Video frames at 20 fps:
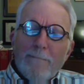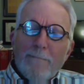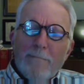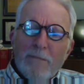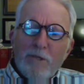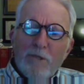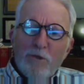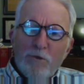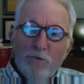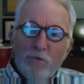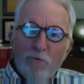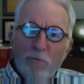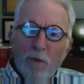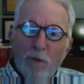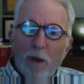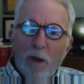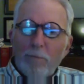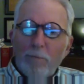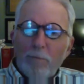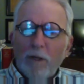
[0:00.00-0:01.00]
you
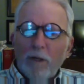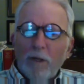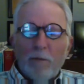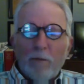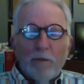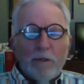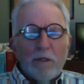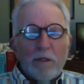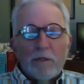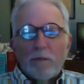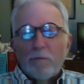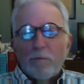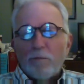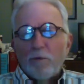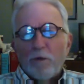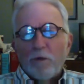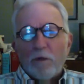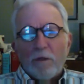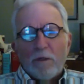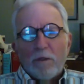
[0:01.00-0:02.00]
might be able to get the
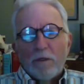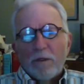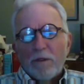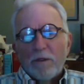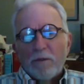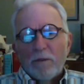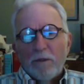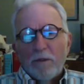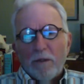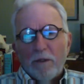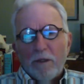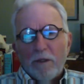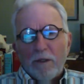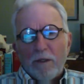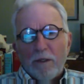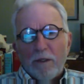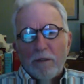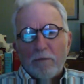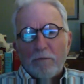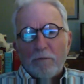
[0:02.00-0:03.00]
book at a
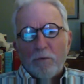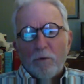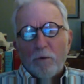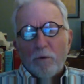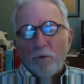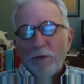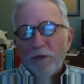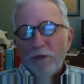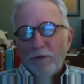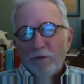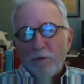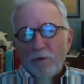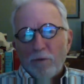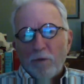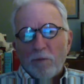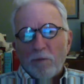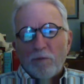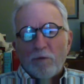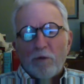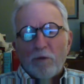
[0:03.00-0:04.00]
more
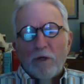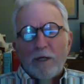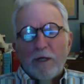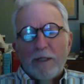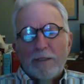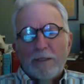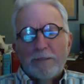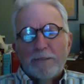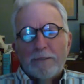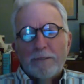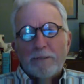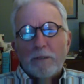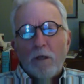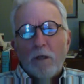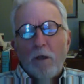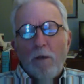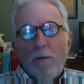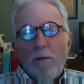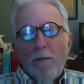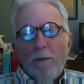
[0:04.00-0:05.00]
reasonable price.
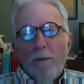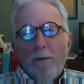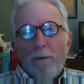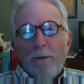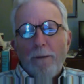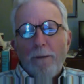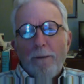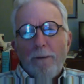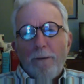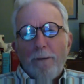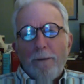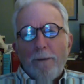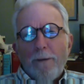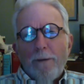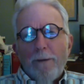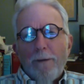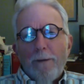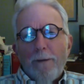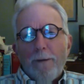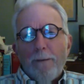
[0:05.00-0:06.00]

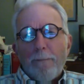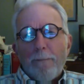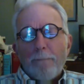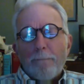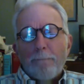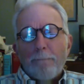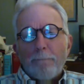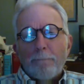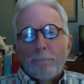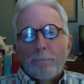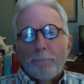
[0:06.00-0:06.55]
There